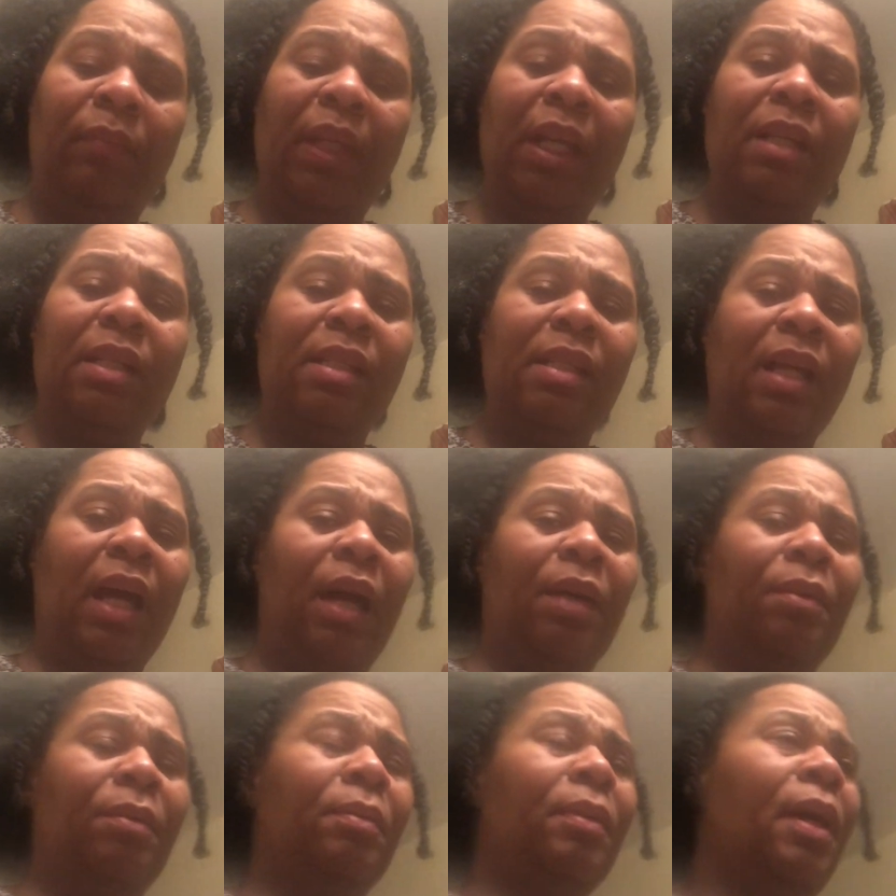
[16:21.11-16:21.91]
I say
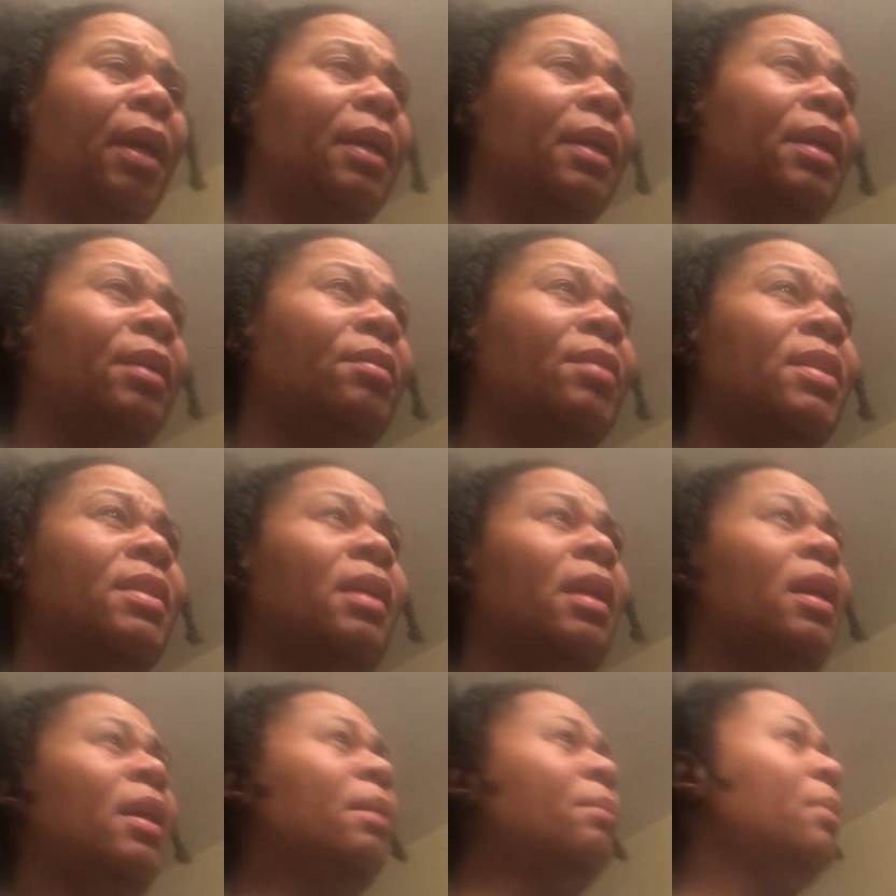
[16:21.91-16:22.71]
I don't like every
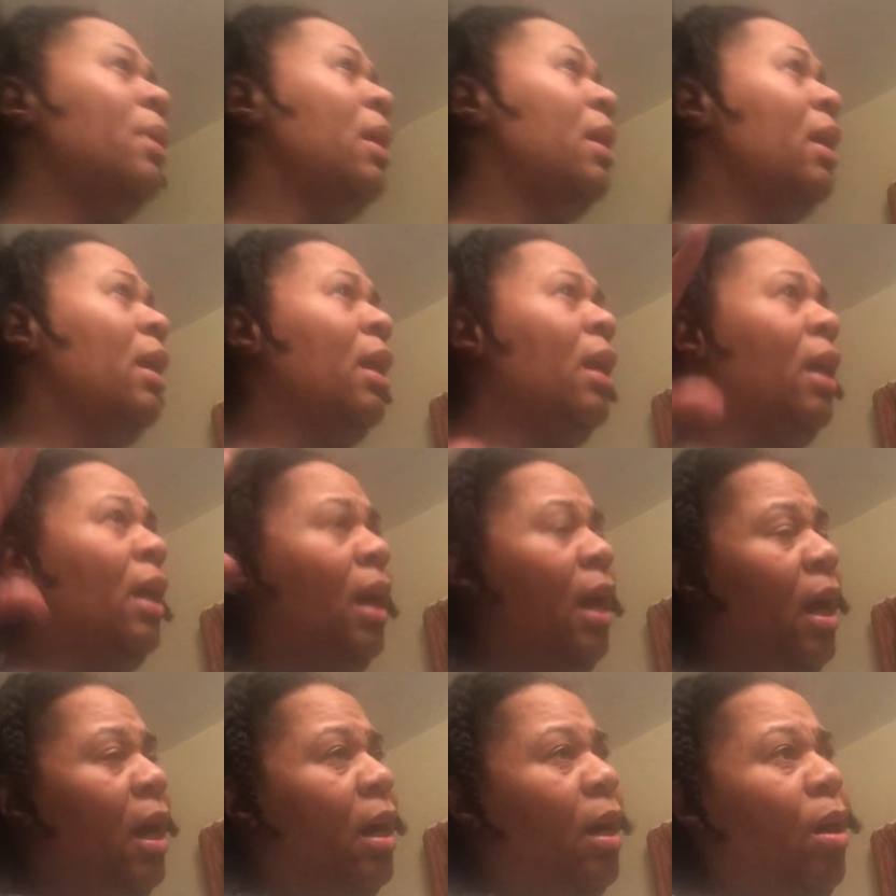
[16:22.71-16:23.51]
time
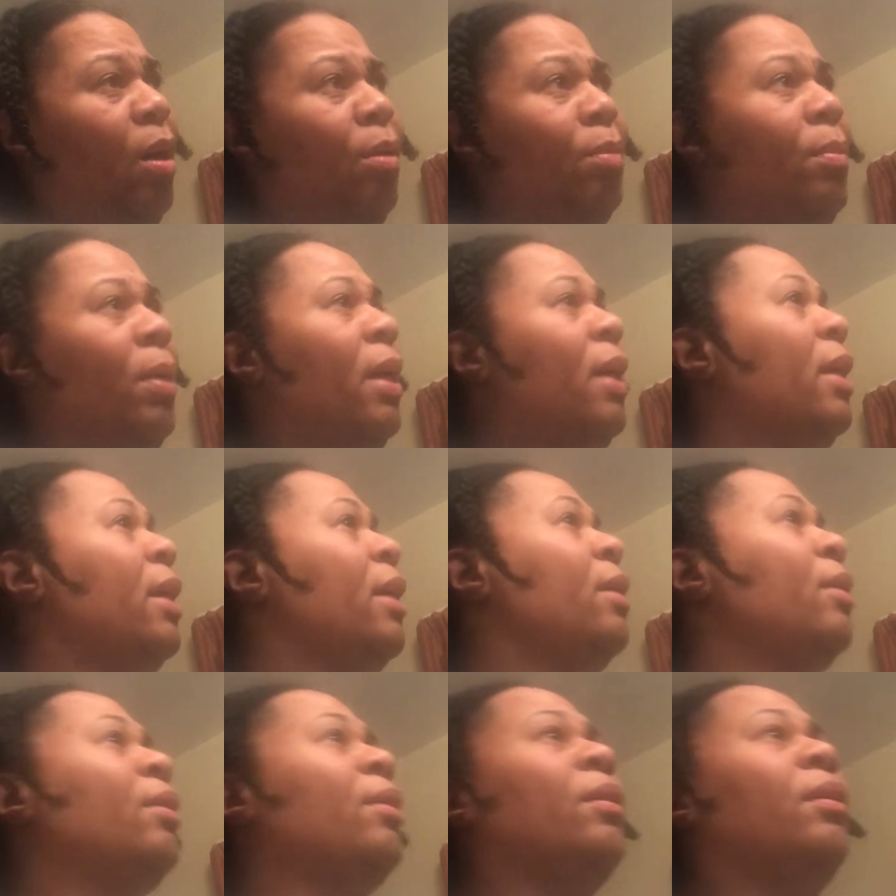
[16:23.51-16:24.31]
I comb my
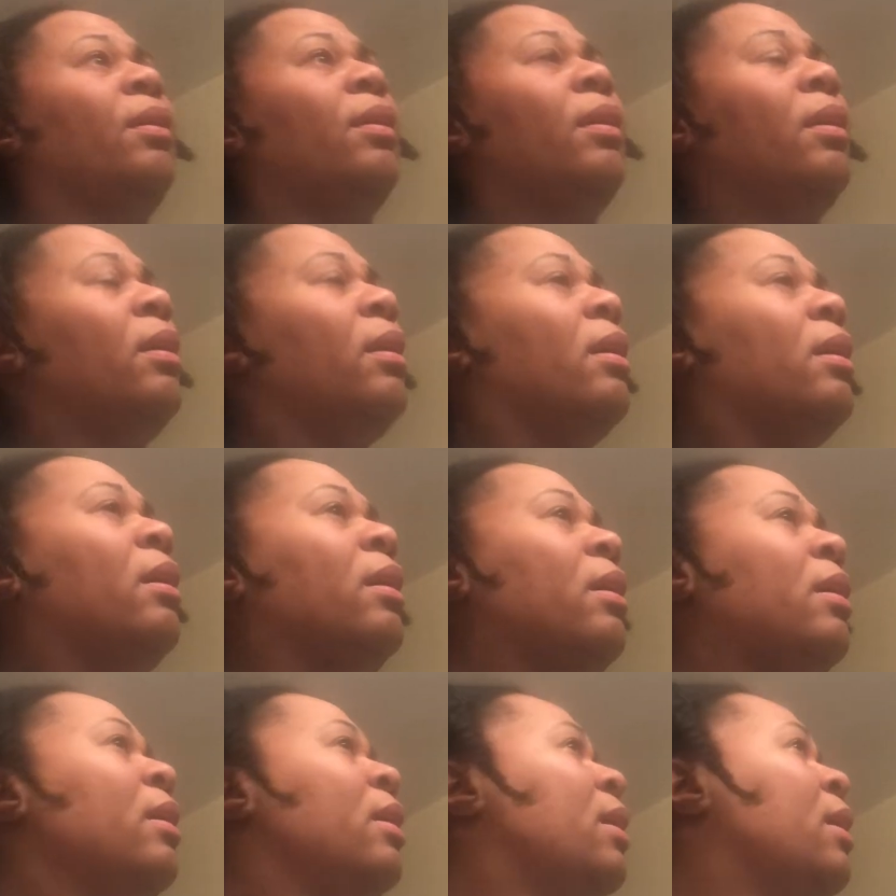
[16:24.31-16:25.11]
hair,
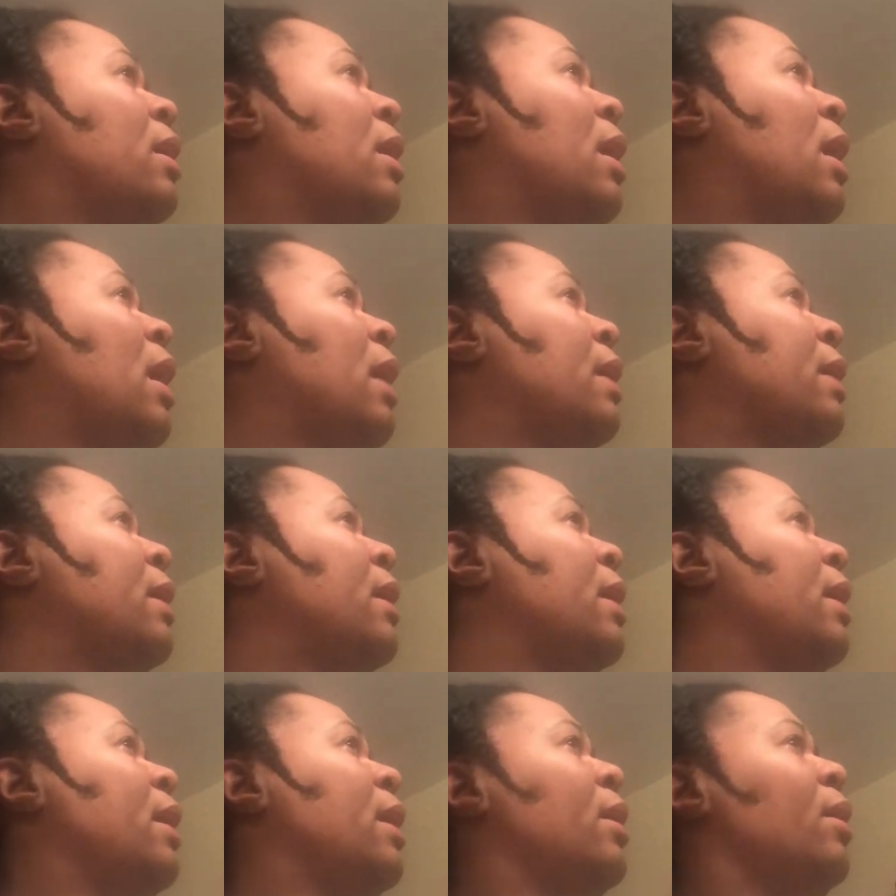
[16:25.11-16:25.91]
I
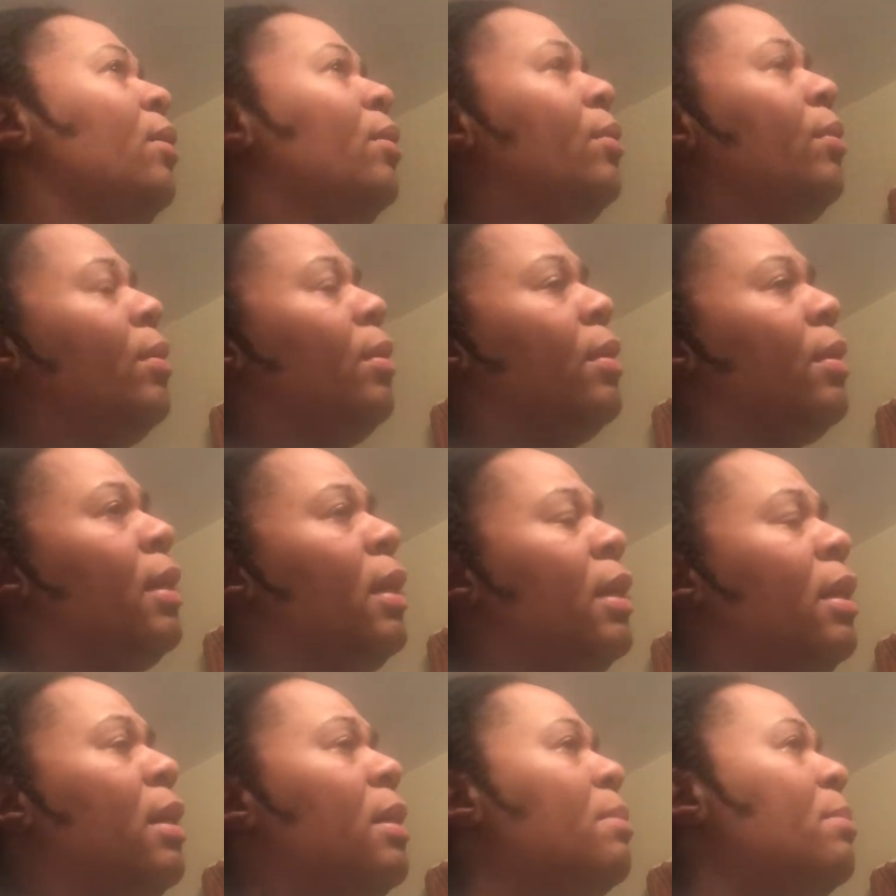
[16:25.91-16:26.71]
get hair
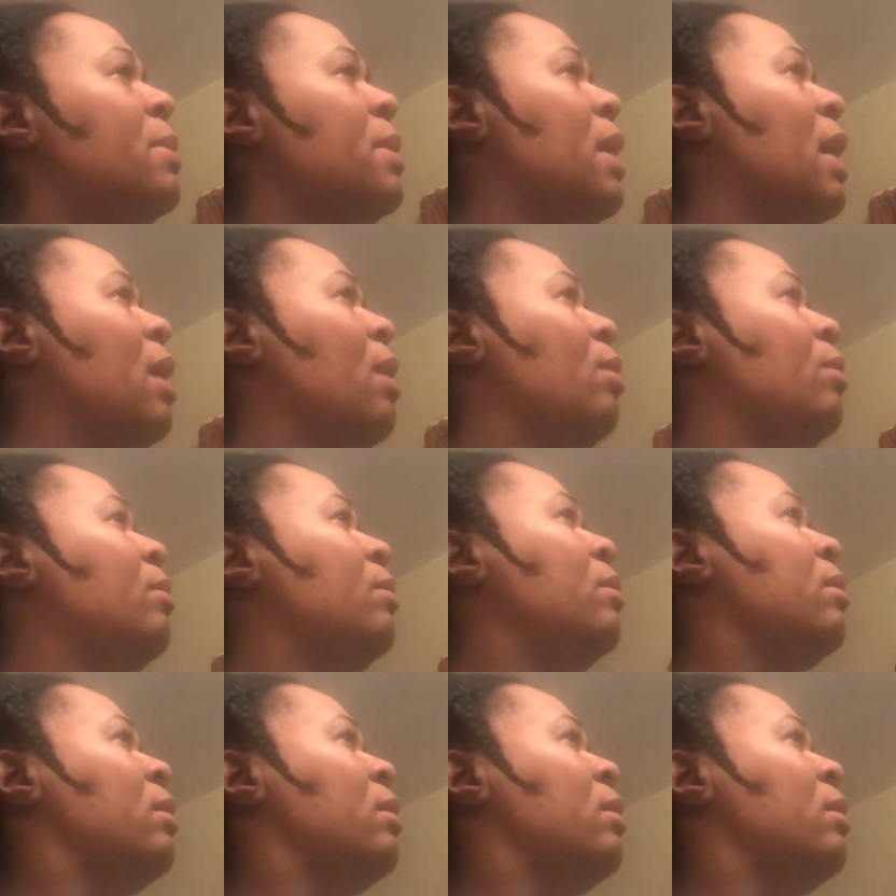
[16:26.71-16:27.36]
that comes out.